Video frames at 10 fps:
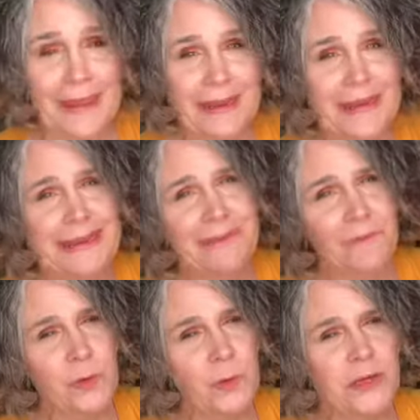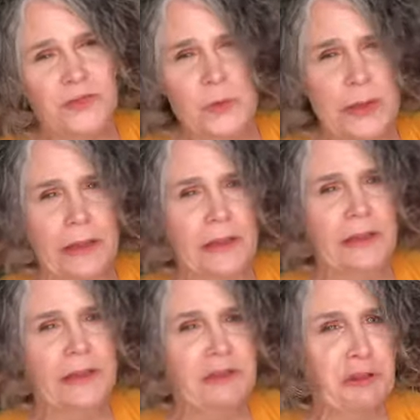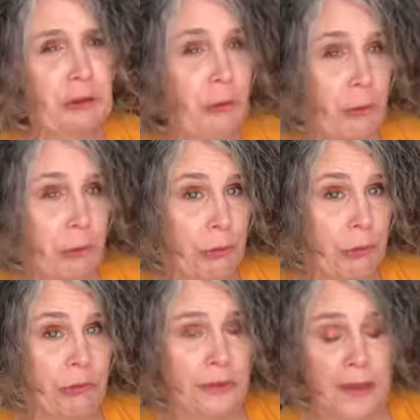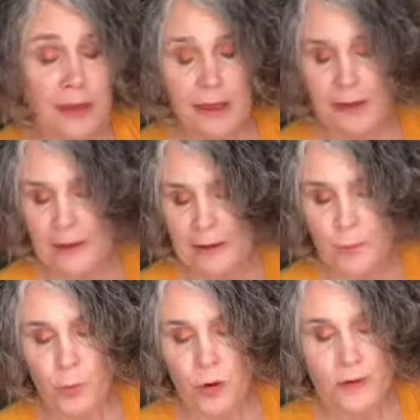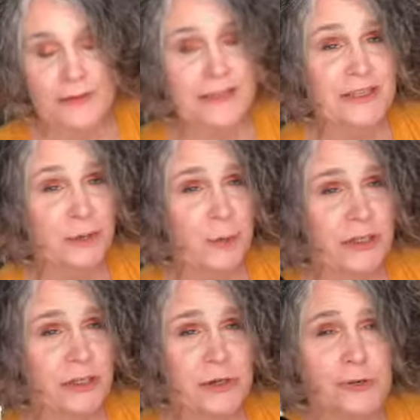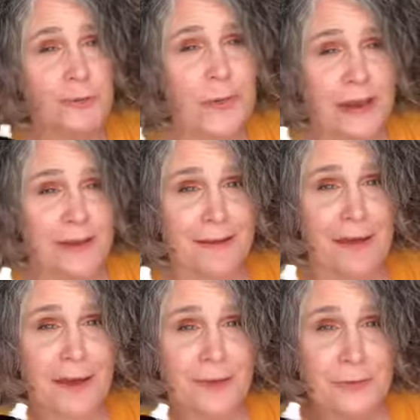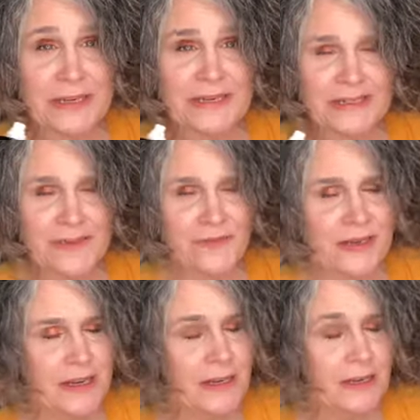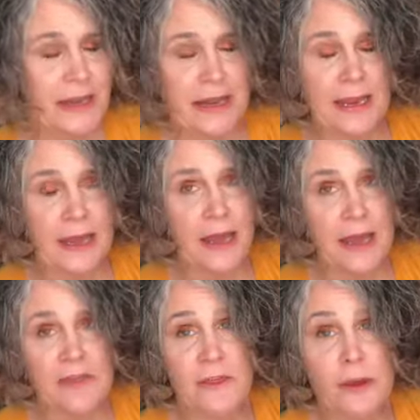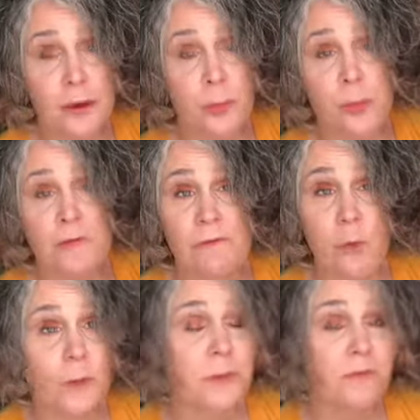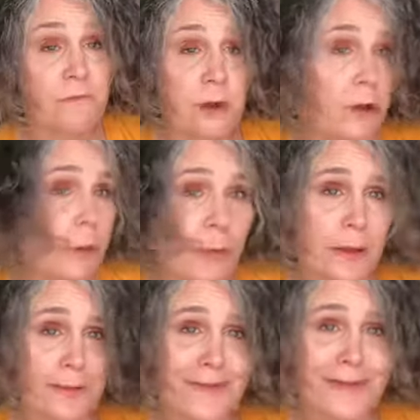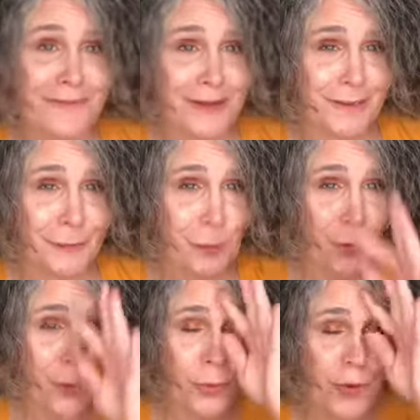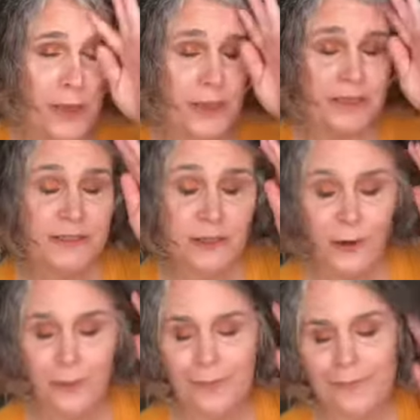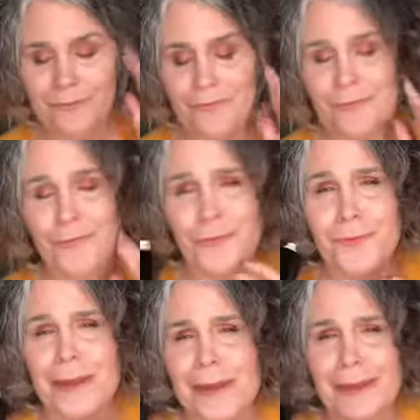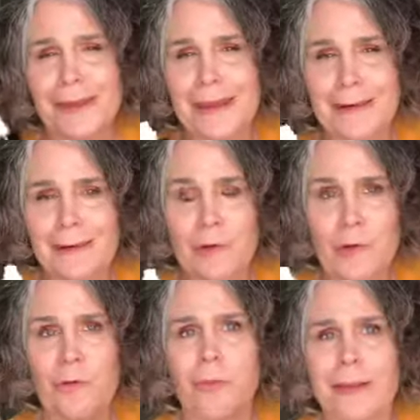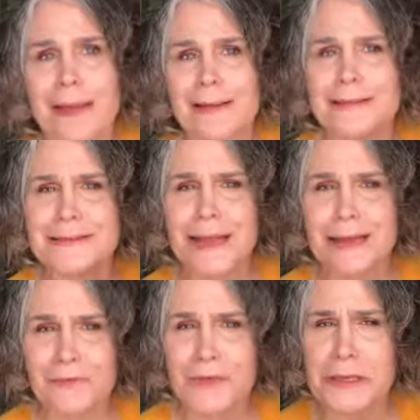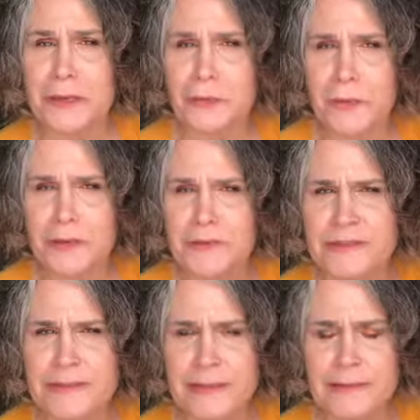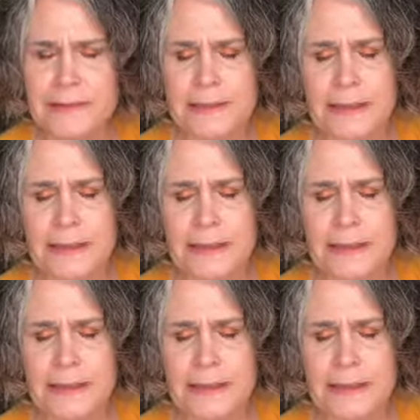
and it even wears well in the cold. I wore it this winter when I received it, and I thought it performed very well even in the cold. So for me, Kenneth Cole Black is kind of a year-round scent,